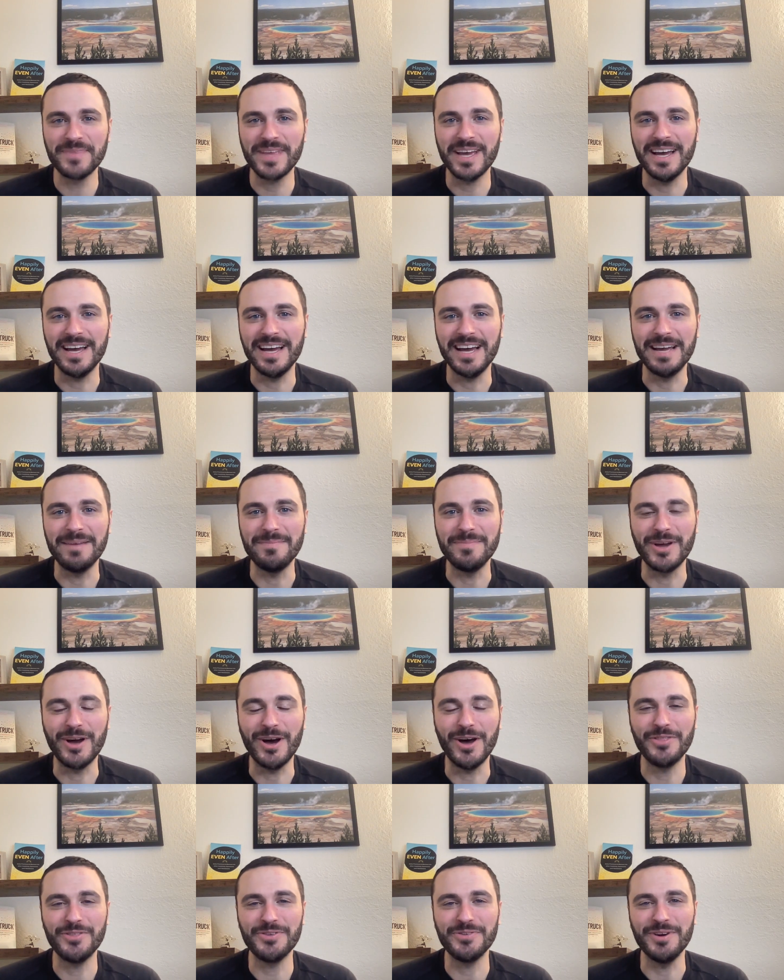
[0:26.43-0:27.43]
I am the
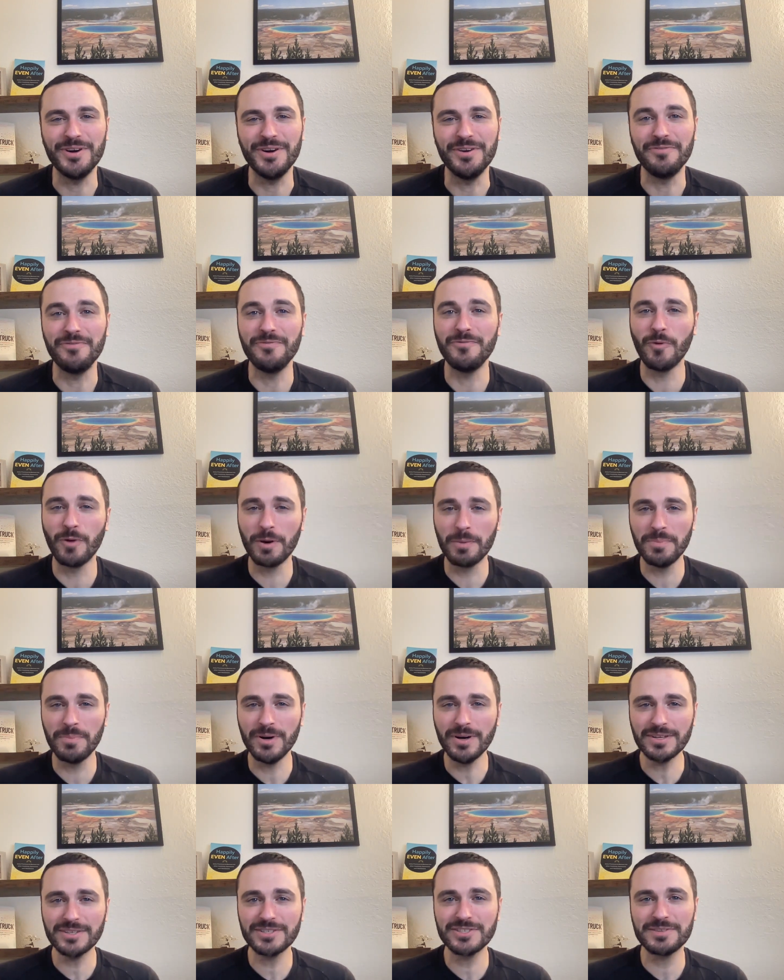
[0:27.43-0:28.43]
author of 4
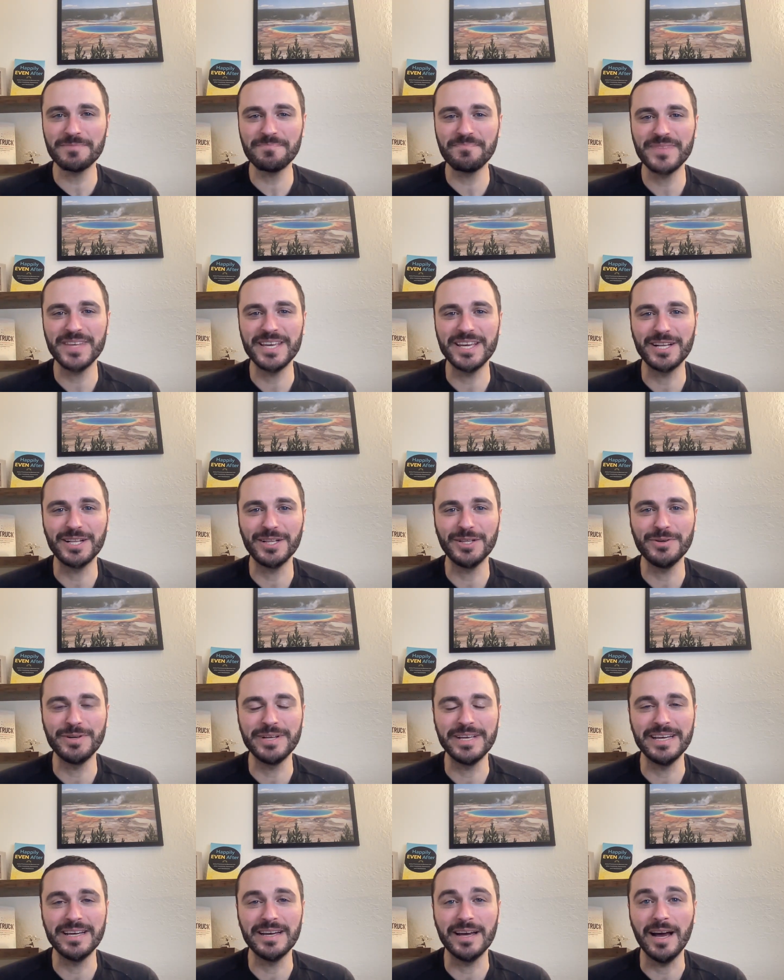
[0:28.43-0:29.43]
books,
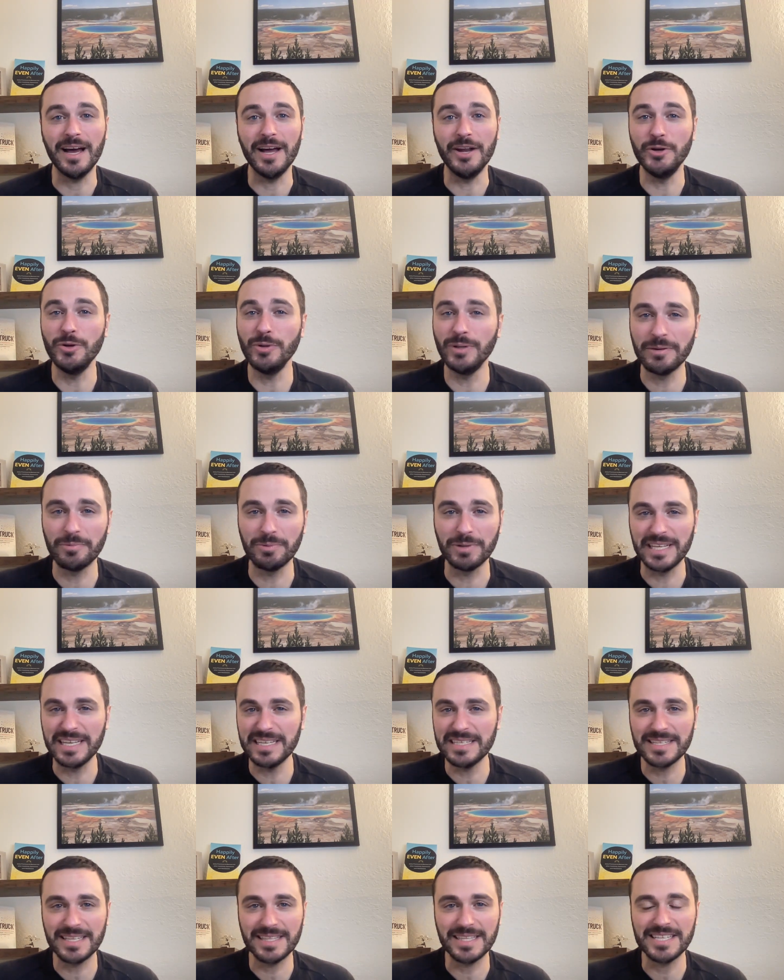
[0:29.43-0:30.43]
including newly
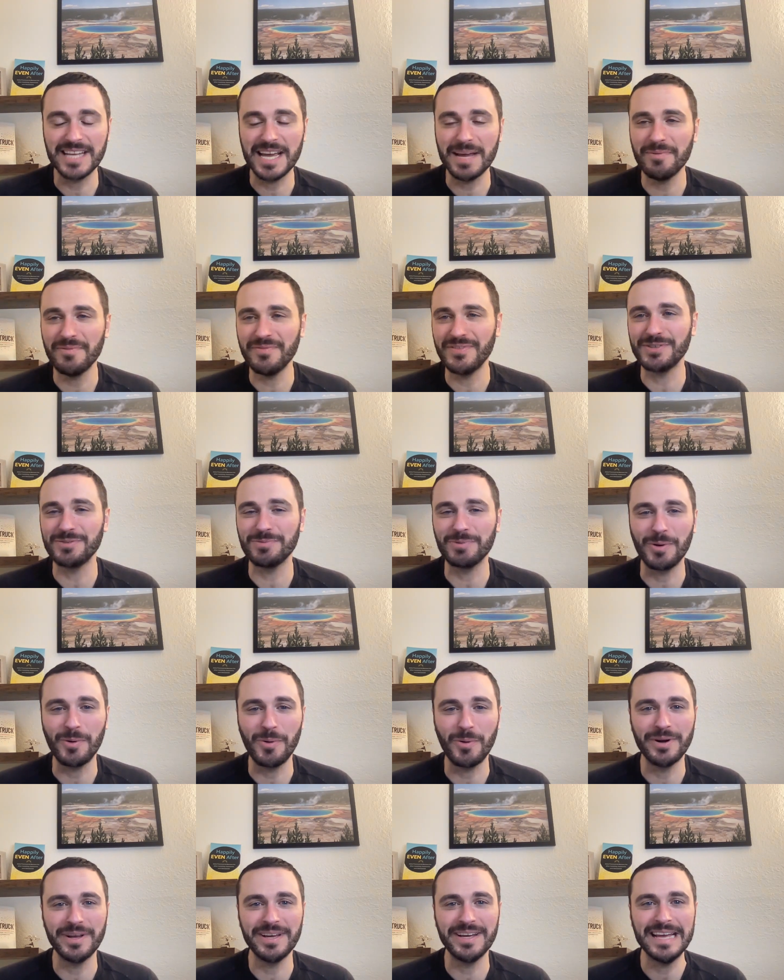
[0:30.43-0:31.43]
released at the time of this
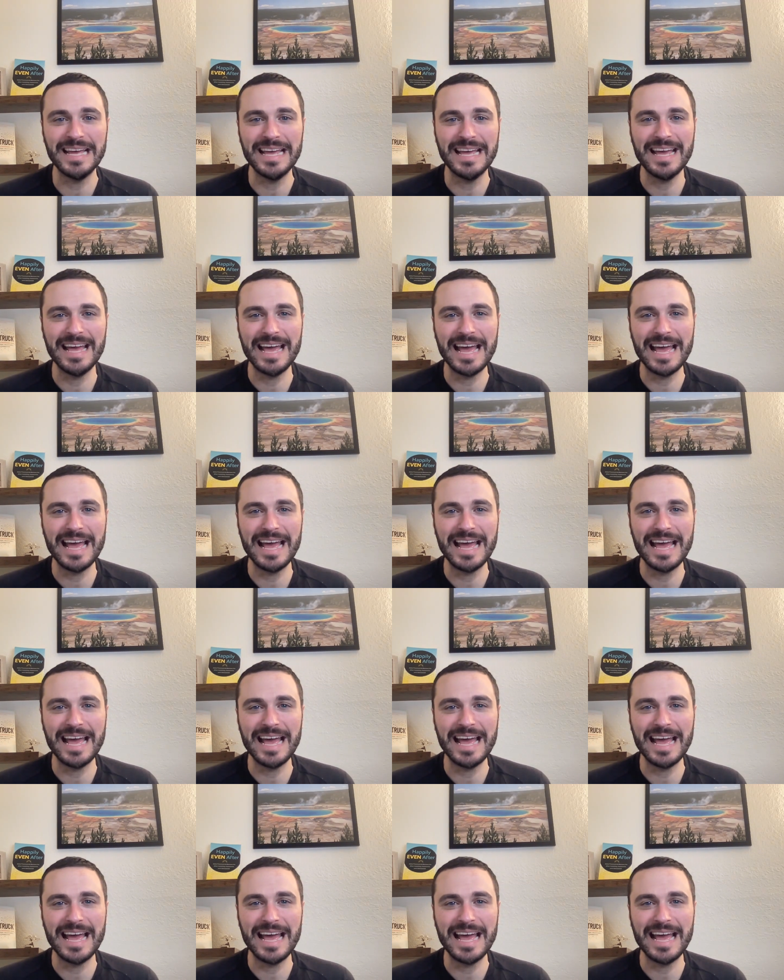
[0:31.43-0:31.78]
recording,